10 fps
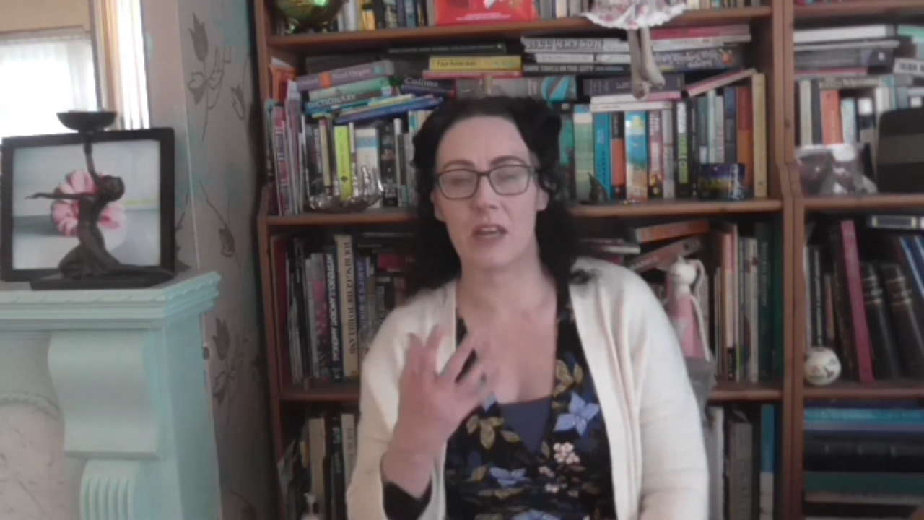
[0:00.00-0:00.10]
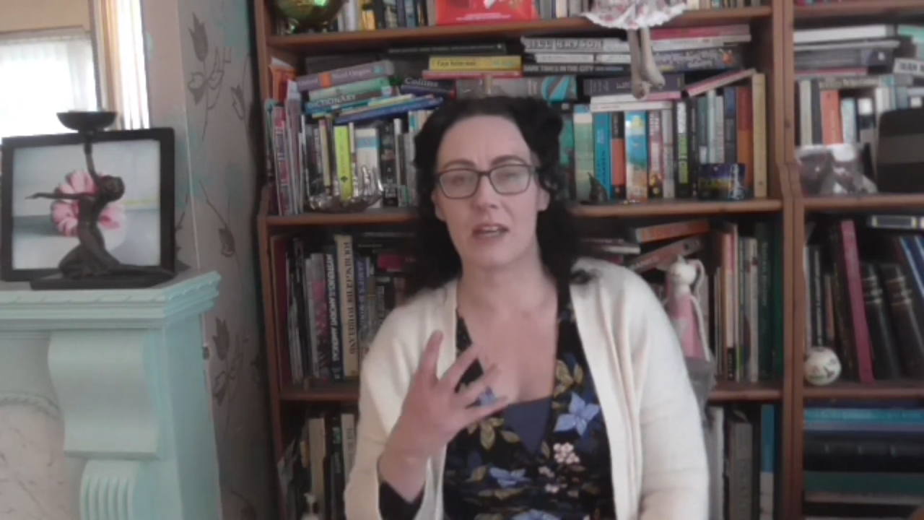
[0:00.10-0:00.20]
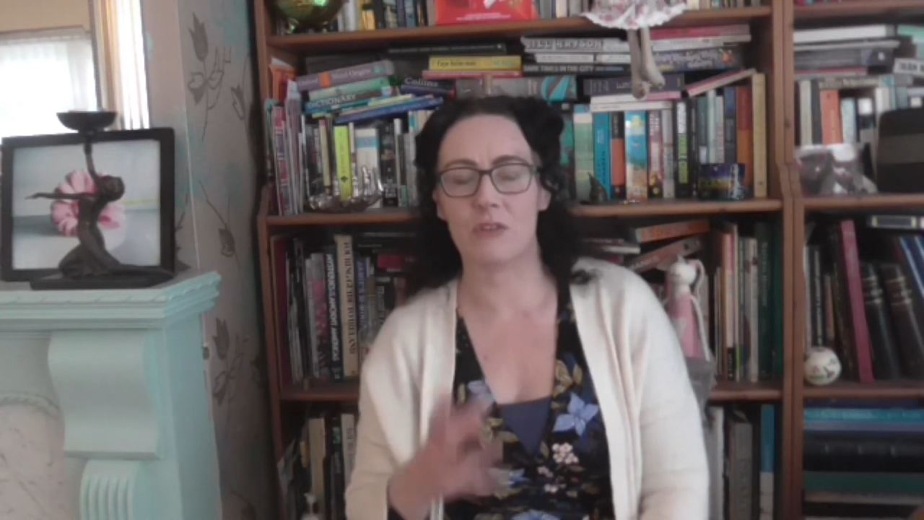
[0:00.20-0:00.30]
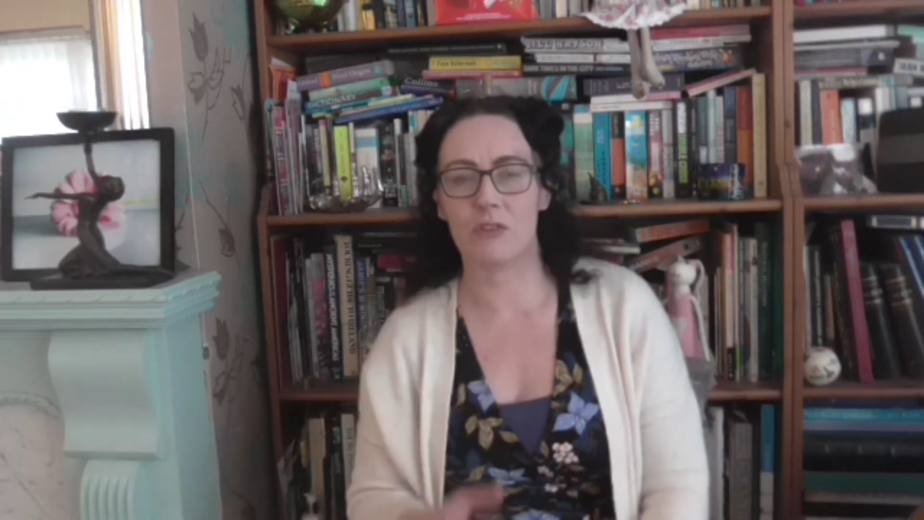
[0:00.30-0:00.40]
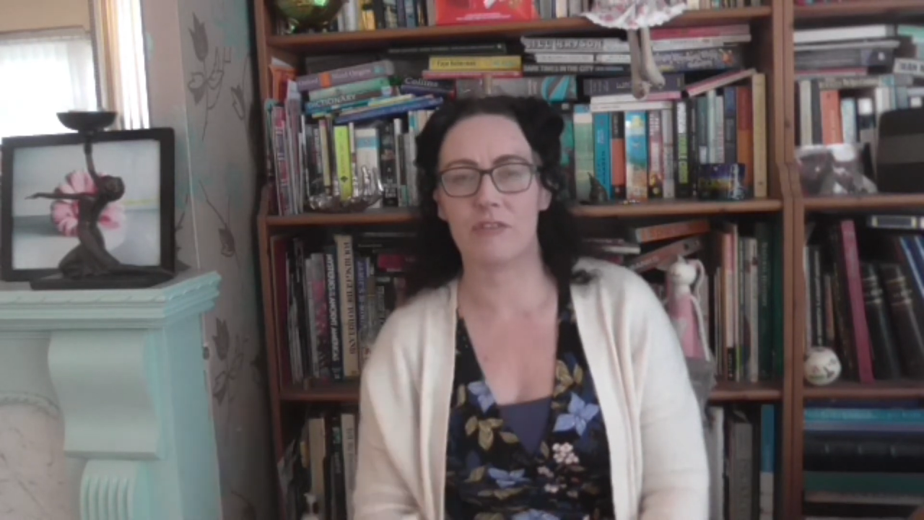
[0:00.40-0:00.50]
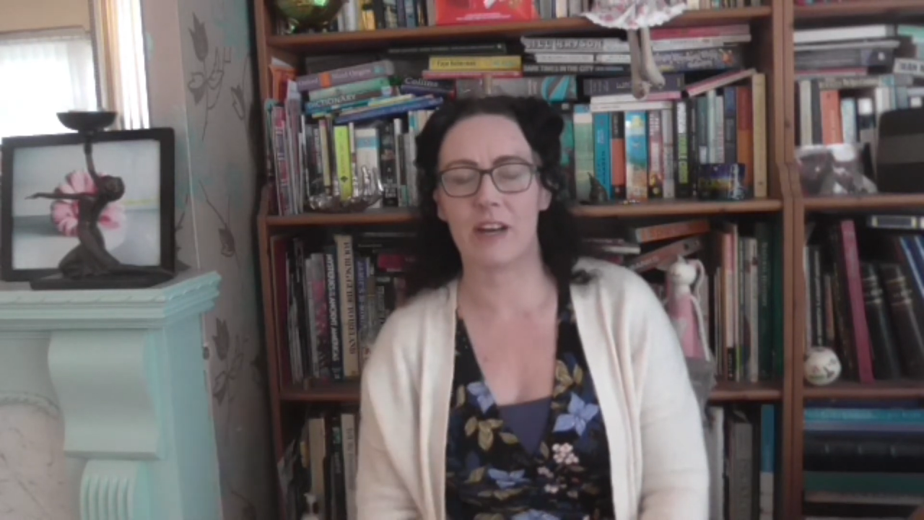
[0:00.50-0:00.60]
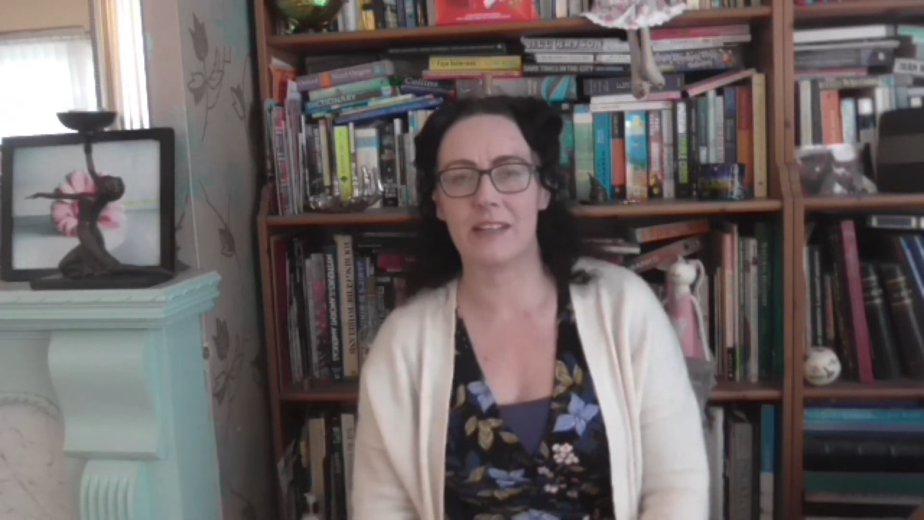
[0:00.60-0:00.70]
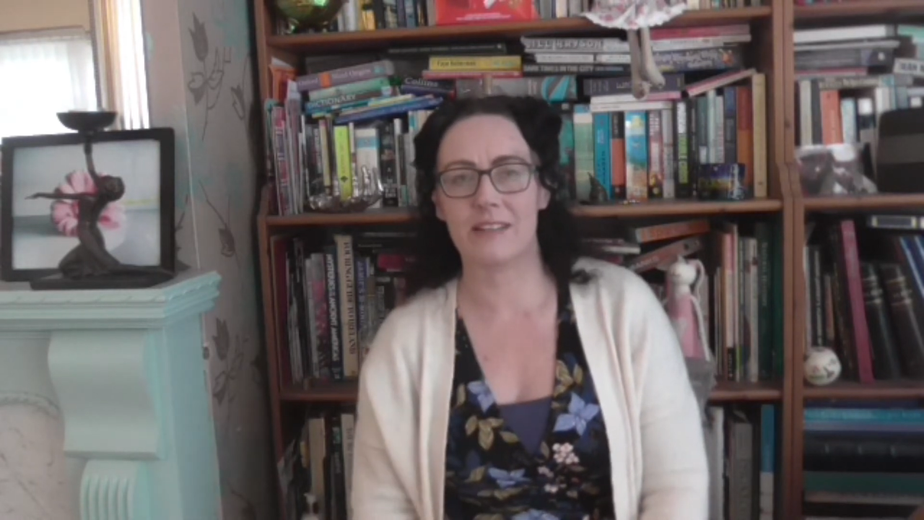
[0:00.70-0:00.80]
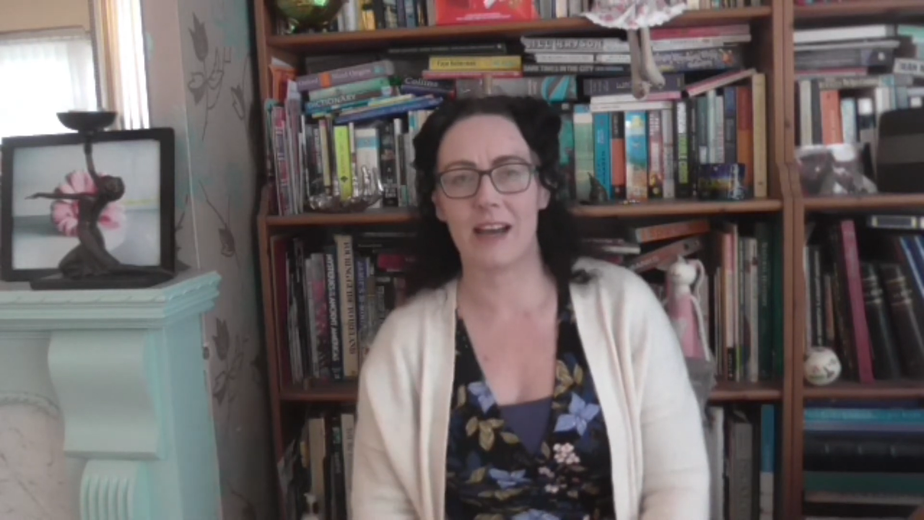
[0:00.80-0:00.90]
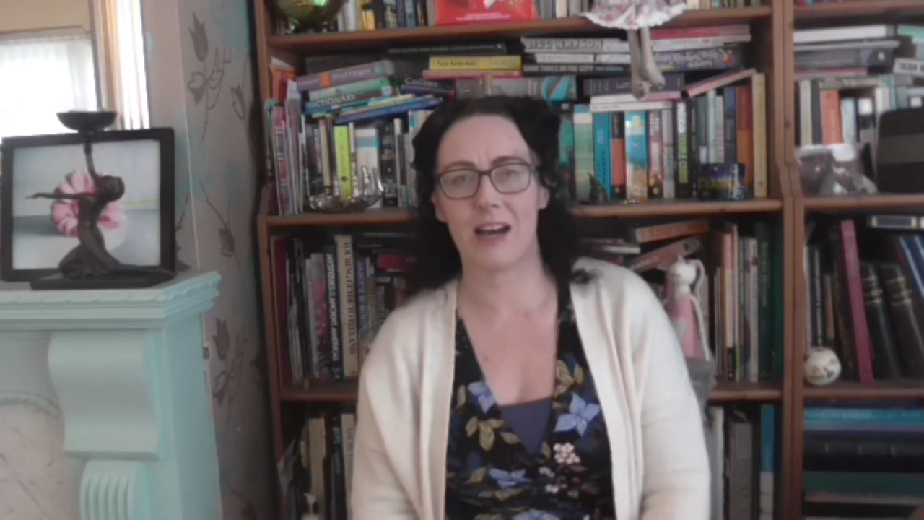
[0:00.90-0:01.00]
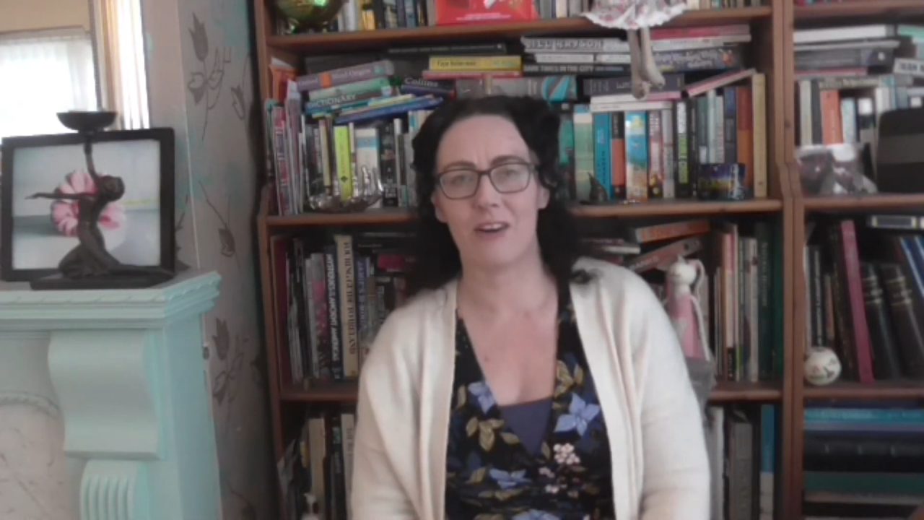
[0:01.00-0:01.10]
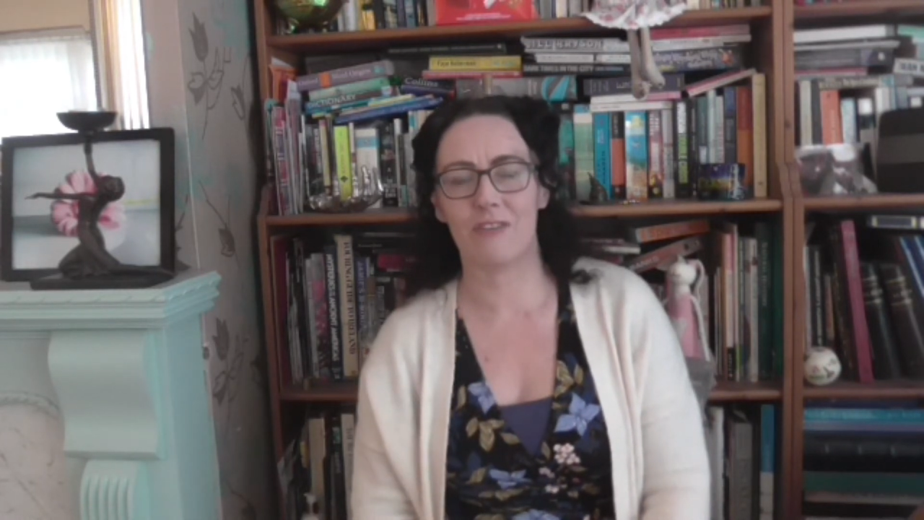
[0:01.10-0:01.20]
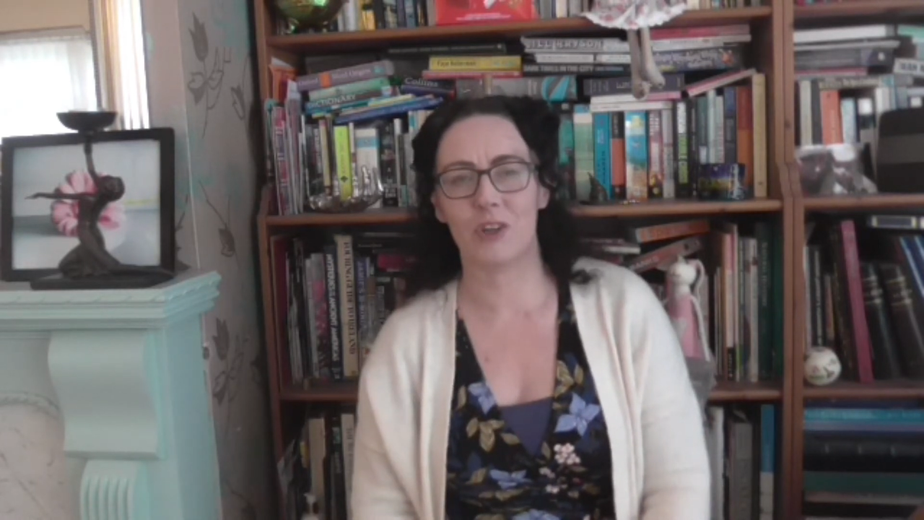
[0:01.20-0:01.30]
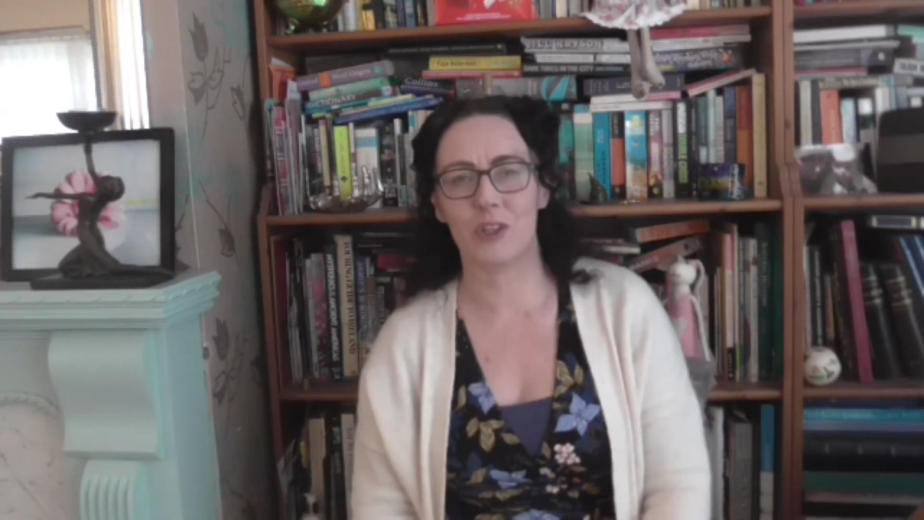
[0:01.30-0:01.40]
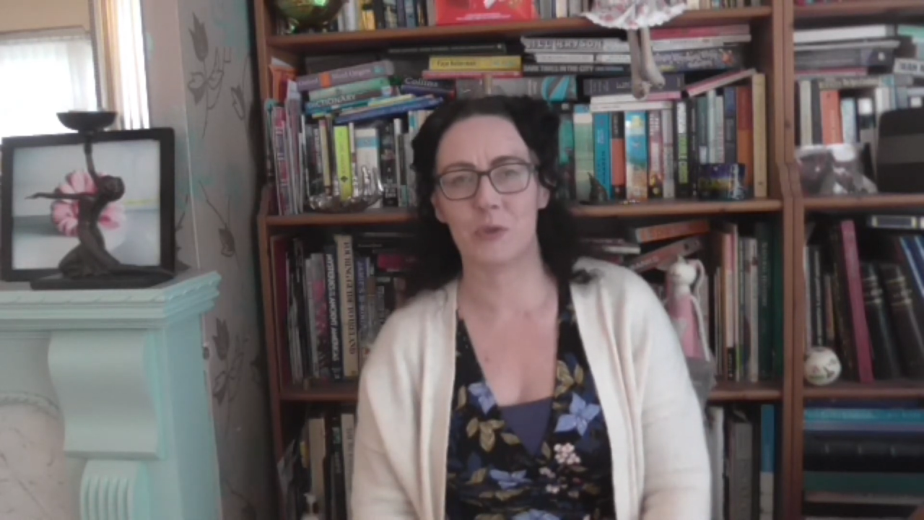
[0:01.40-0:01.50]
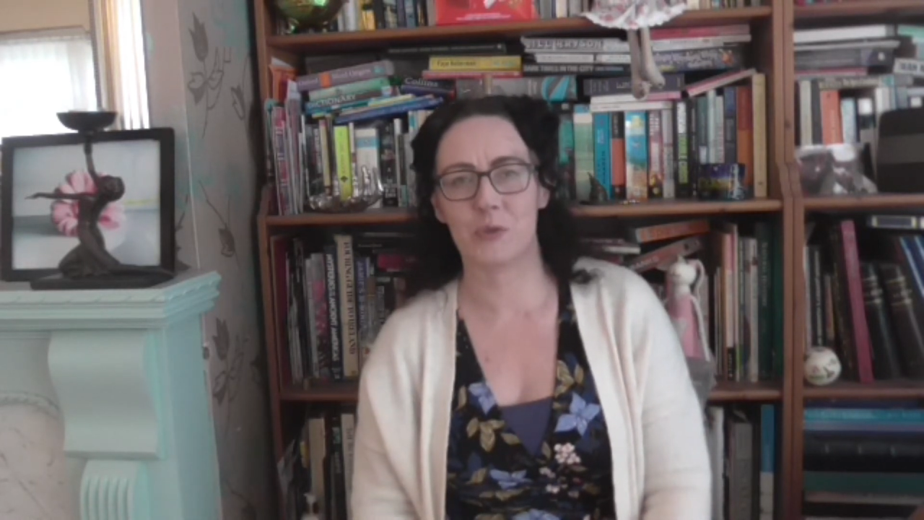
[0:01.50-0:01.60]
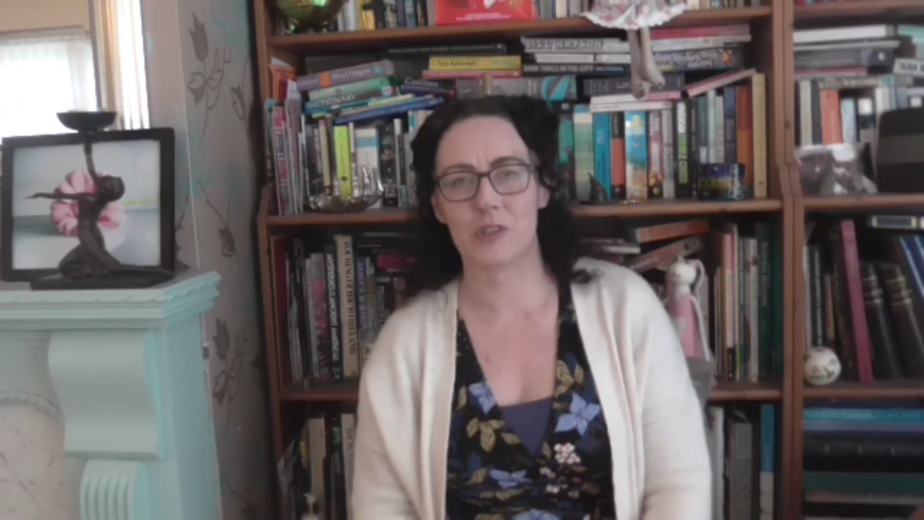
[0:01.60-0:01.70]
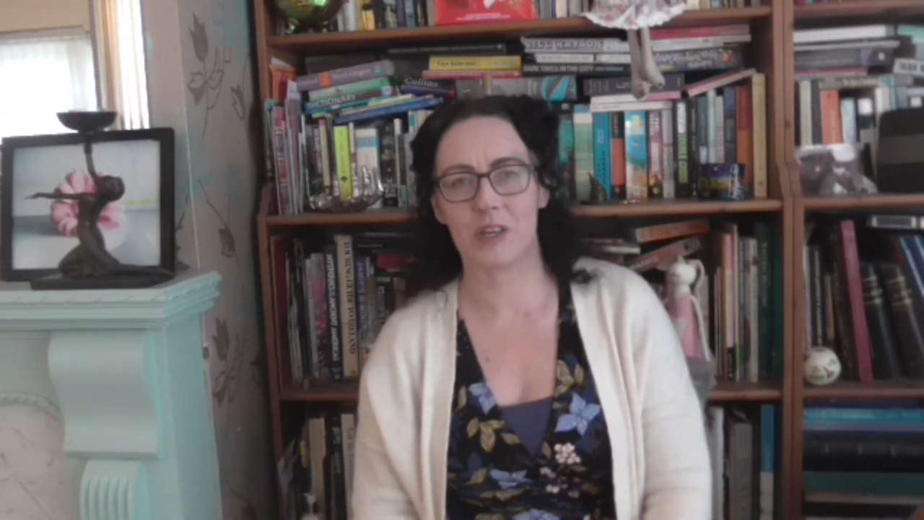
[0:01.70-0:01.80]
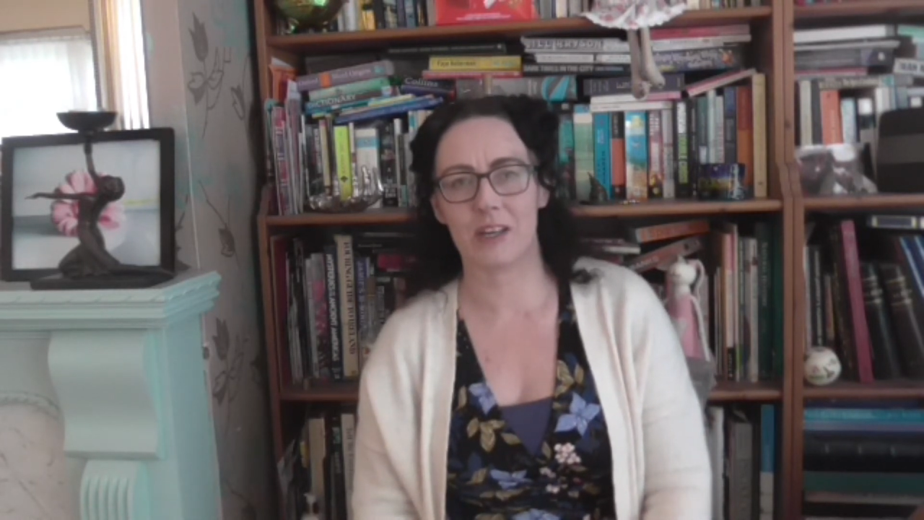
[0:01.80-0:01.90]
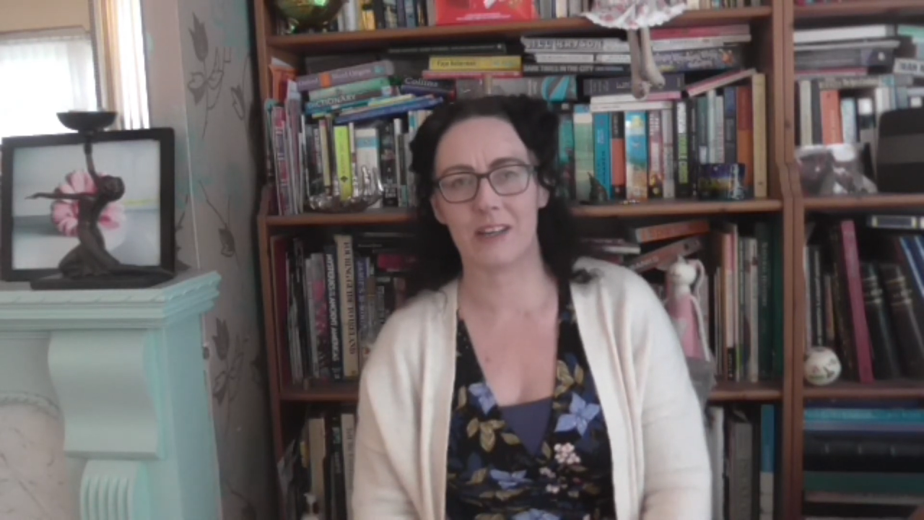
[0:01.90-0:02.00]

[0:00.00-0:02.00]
get notified of all those